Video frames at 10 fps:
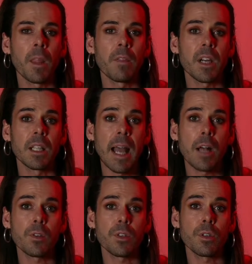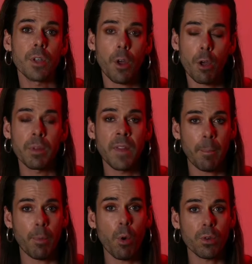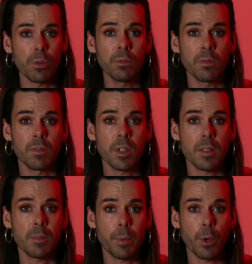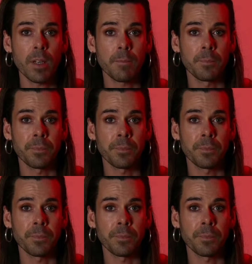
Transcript: that allows you to open that portal to spirit